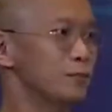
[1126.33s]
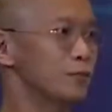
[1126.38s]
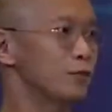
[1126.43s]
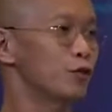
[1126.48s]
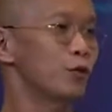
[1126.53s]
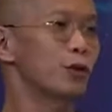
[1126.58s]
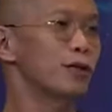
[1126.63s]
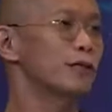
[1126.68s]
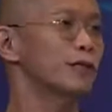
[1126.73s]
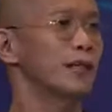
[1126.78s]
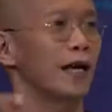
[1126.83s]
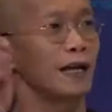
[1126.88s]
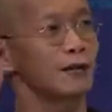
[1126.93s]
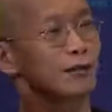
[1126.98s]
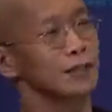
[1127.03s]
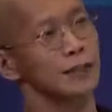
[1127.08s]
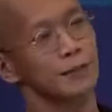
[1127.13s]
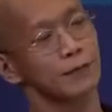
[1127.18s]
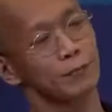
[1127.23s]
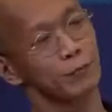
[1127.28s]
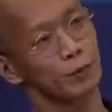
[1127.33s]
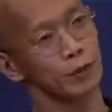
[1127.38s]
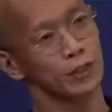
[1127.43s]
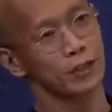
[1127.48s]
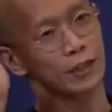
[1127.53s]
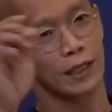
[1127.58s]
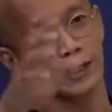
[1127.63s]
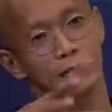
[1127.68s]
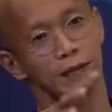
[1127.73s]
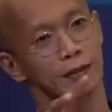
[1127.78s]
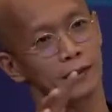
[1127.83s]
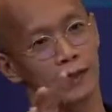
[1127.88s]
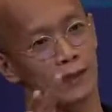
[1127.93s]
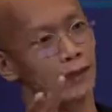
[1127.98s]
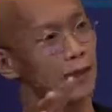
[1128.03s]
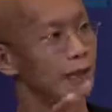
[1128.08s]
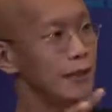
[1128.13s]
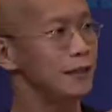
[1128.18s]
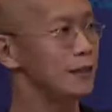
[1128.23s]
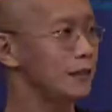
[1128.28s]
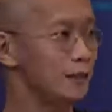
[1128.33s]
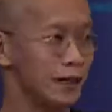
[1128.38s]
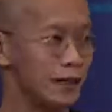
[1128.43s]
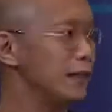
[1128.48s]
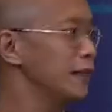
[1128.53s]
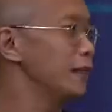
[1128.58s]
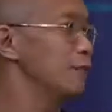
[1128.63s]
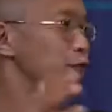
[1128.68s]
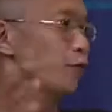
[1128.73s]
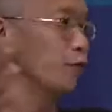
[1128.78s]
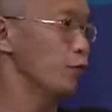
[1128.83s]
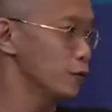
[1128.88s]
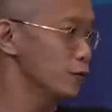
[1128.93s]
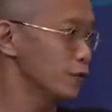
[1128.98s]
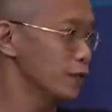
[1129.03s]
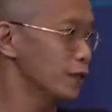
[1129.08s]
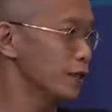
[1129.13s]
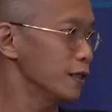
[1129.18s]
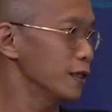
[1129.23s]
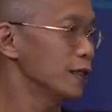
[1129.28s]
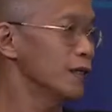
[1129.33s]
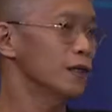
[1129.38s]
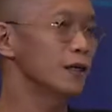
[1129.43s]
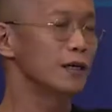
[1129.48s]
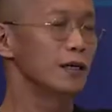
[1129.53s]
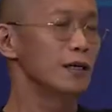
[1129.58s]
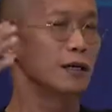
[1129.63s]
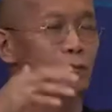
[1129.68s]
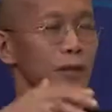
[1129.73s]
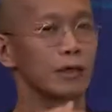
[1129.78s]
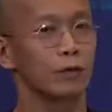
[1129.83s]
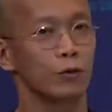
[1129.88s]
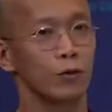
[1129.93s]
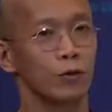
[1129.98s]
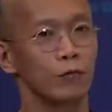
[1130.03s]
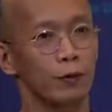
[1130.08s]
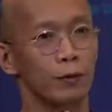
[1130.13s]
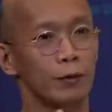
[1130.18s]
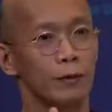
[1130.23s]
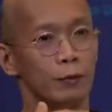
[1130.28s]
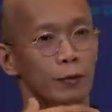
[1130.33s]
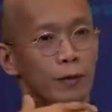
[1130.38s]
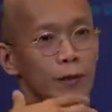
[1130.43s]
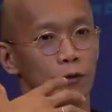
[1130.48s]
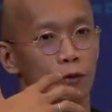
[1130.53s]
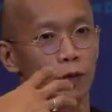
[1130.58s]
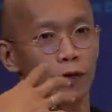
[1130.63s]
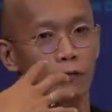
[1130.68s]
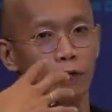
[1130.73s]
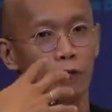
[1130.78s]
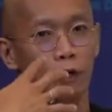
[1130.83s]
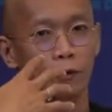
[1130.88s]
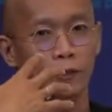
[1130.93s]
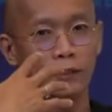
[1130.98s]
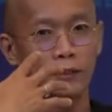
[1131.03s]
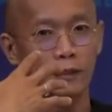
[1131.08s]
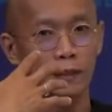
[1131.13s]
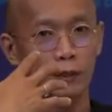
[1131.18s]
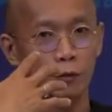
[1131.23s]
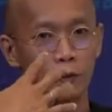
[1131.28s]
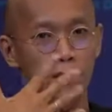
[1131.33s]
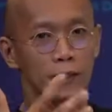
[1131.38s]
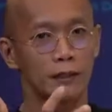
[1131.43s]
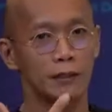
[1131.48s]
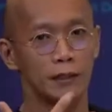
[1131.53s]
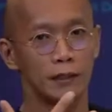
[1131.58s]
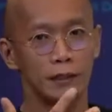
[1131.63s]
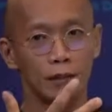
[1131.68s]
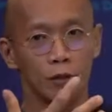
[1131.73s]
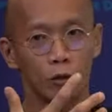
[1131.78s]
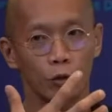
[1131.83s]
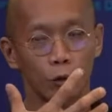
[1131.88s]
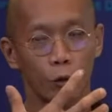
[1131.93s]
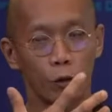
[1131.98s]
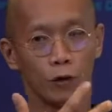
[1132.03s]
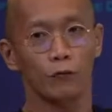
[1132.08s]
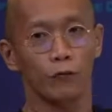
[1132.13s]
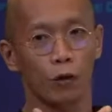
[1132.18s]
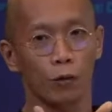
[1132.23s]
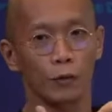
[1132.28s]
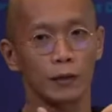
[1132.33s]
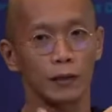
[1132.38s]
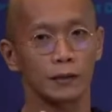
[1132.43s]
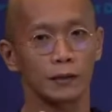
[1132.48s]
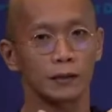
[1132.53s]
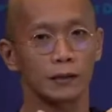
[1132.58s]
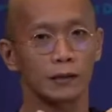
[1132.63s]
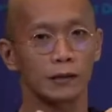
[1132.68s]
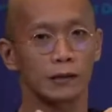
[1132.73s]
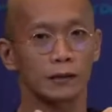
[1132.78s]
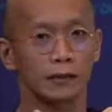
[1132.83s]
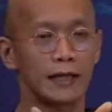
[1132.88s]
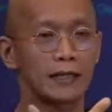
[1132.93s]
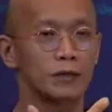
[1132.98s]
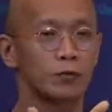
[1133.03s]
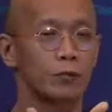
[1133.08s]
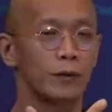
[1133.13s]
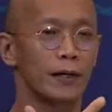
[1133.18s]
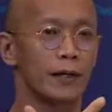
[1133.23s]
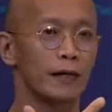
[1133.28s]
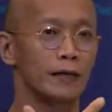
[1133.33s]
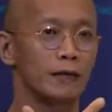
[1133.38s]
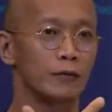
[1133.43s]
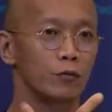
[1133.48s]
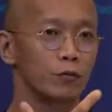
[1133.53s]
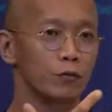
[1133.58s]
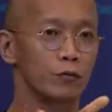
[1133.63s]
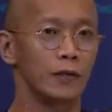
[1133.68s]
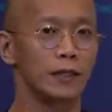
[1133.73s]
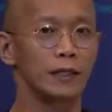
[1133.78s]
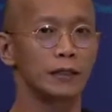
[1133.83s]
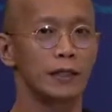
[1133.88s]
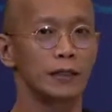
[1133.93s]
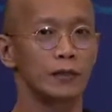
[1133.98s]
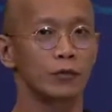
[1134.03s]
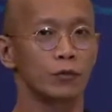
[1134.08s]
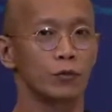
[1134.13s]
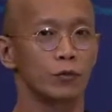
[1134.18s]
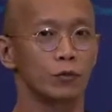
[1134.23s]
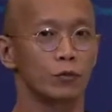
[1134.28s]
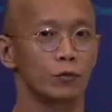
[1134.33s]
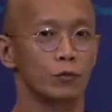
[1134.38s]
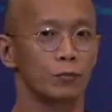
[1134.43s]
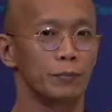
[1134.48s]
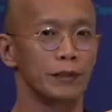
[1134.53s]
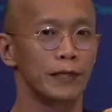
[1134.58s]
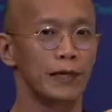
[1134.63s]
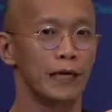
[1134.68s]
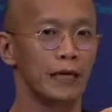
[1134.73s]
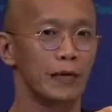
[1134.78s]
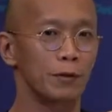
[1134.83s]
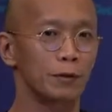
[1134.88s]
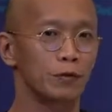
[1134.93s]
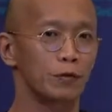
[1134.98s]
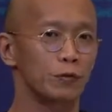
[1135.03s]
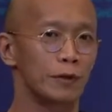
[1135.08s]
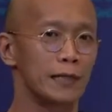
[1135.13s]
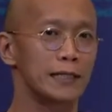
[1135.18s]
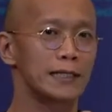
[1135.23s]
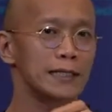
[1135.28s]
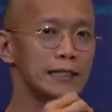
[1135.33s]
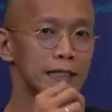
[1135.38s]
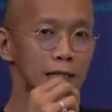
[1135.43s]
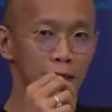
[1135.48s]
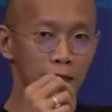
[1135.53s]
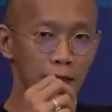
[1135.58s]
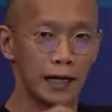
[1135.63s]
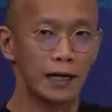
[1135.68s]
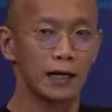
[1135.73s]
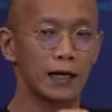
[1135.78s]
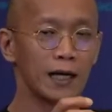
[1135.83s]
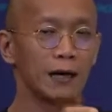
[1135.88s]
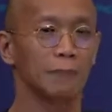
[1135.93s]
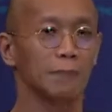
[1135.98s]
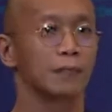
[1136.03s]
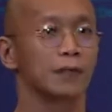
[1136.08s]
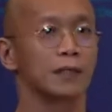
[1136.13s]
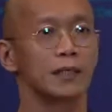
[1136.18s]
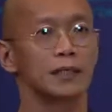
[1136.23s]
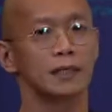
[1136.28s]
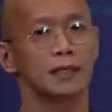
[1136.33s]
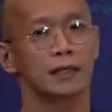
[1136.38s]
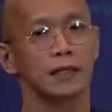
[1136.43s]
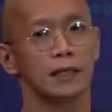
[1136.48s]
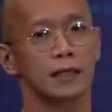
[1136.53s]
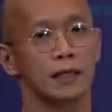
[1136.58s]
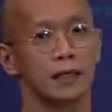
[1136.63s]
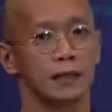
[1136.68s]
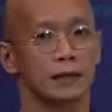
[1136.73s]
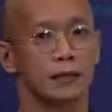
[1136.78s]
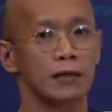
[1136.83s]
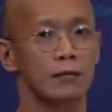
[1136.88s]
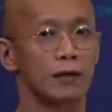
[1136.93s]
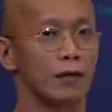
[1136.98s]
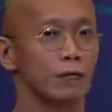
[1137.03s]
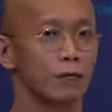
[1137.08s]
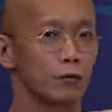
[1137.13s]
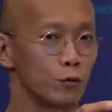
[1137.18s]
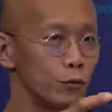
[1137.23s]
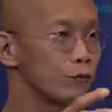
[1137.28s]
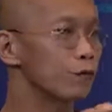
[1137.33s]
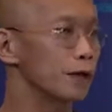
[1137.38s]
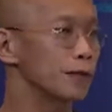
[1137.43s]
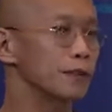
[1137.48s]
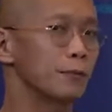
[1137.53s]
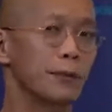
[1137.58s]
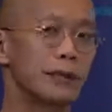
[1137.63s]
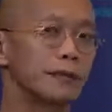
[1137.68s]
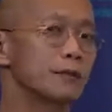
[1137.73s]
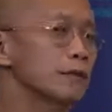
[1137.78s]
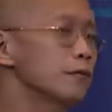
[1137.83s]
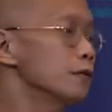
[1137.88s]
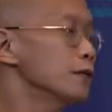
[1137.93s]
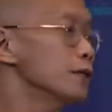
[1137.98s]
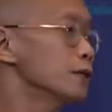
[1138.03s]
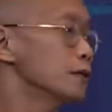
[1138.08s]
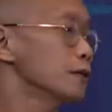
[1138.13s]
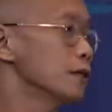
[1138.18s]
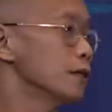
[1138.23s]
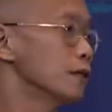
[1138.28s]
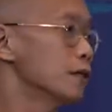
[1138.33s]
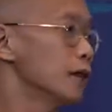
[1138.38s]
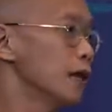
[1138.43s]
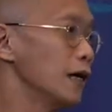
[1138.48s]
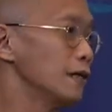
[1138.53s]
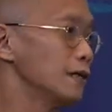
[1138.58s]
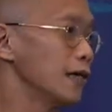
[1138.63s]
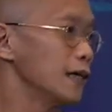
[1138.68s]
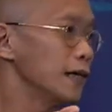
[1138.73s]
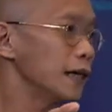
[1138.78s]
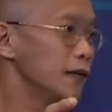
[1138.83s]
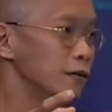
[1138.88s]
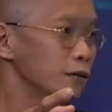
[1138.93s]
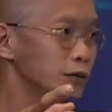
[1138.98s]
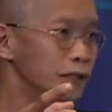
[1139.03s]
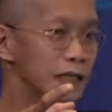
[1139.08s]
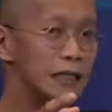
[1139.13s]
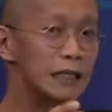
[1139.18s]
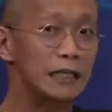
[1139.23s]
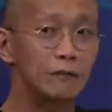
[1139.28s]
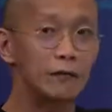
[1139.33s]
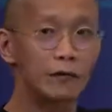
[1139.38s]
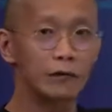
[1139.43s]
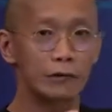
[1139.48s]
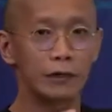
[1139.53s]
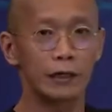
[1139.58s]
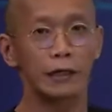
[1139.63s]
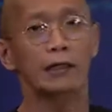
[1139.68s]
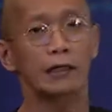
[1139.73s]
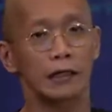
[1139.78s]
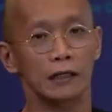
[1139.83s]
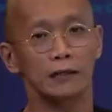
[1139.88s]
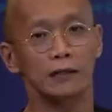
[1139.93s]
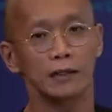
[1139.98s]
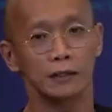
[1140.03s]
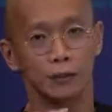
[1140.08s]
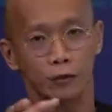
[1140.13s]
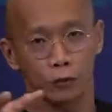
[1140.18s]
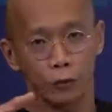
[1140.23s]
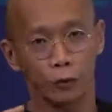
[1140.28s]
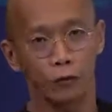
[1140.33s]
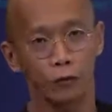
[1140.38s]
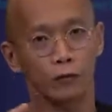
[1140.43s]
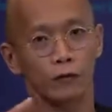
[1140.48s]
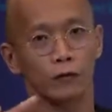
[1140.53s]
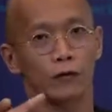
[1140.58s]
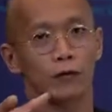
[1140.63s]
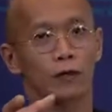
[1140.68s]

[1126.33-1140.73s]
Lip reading: throw a dart, you just put a chart, anything floats, right? But going forward, when you don't have all this liquidity going forward, that is where you really need to be able to really select companies that really have good fundamentals and that can deliver real earnings growth.